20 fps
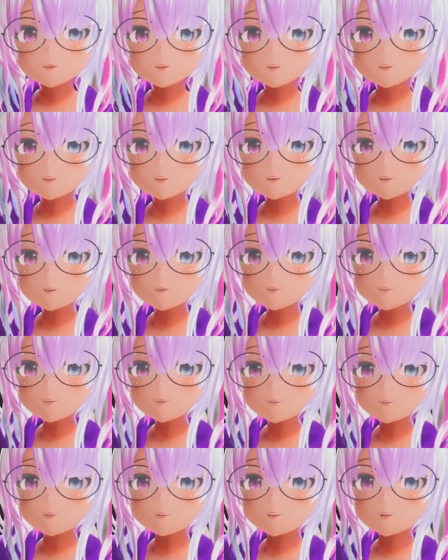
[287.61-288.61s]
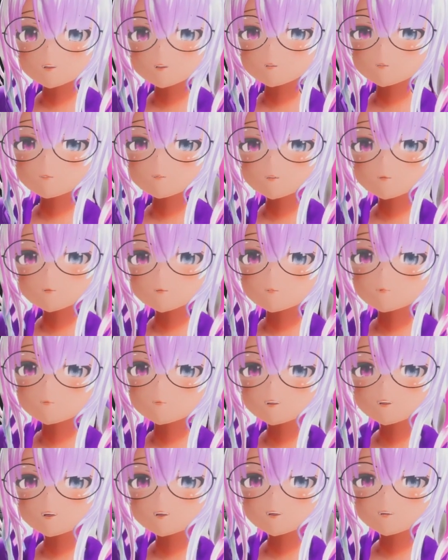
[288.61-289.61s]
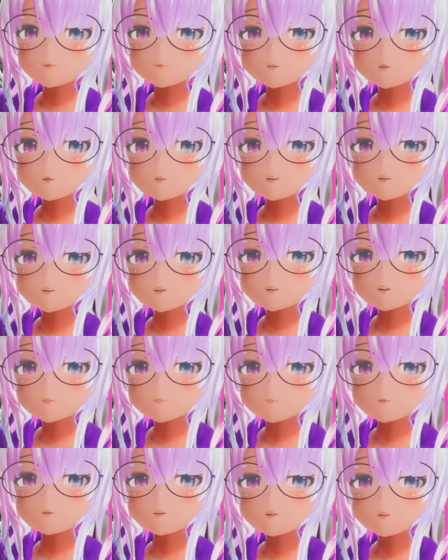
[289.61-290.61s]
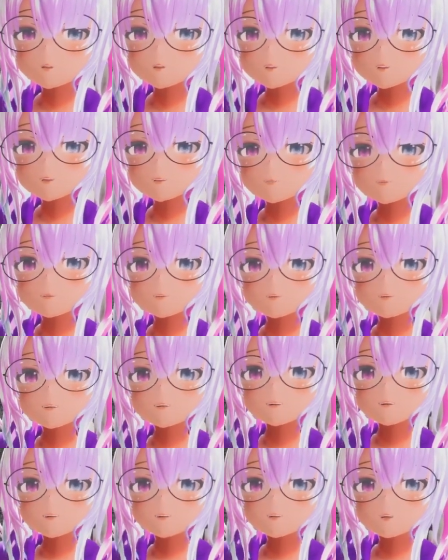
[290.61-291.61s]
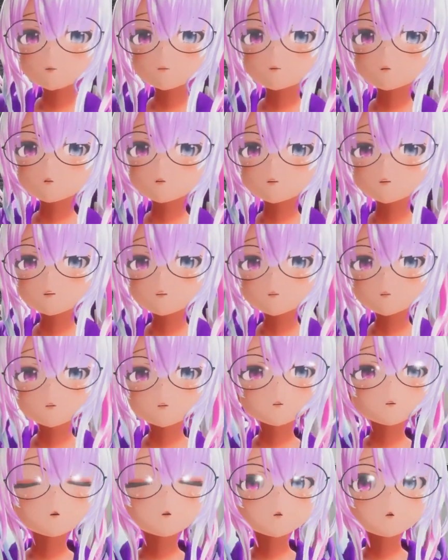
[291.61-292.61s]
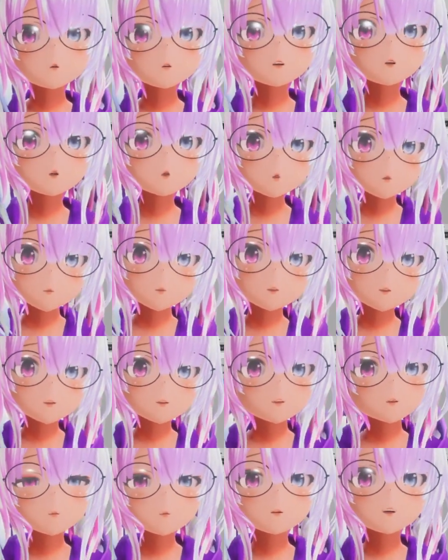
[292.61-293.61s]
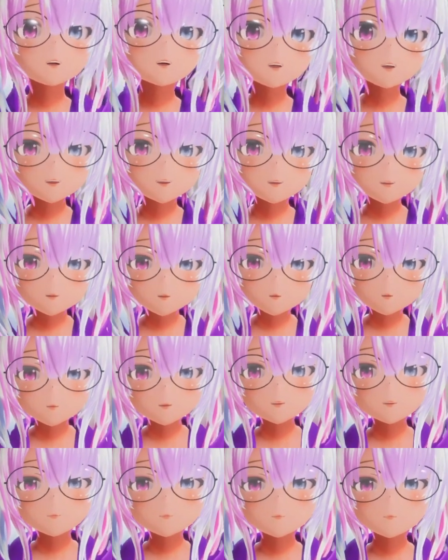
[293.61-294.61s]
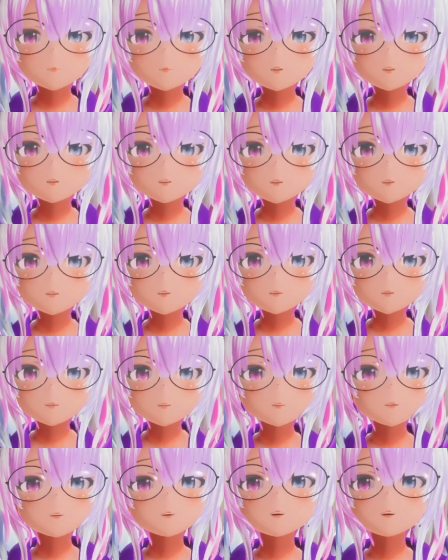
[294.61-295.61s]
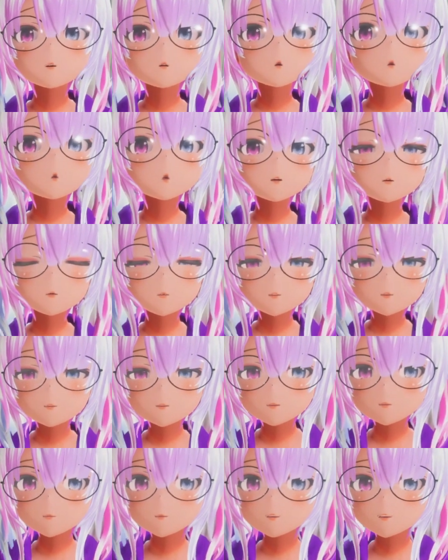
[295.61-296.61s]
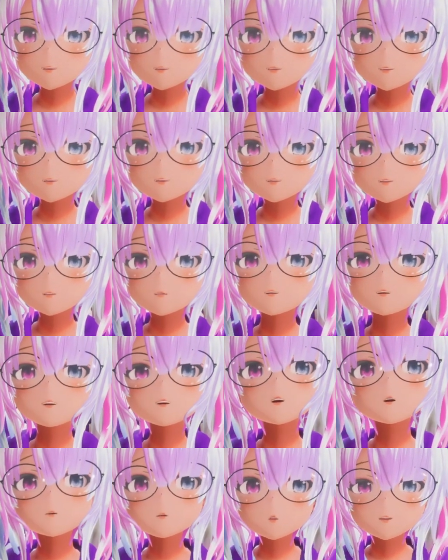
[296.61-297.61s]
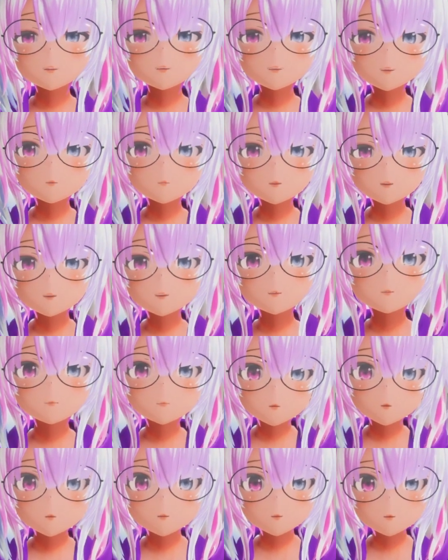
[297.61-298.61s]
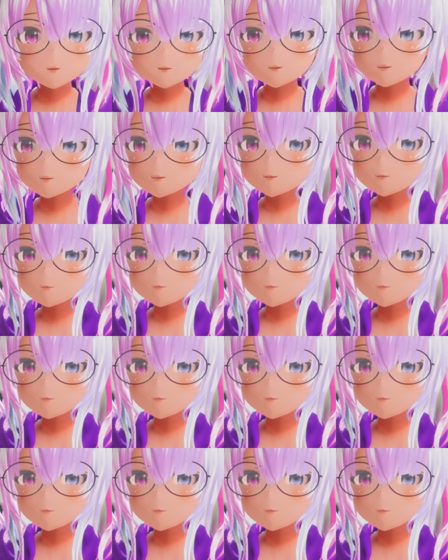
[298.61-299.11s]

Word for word: And you can see like how some of the head, even though we cut off a lot, it's still poking through the new body that we're adding to it. So then what I'm gonna do is like, there's a couple ways that we can approach this.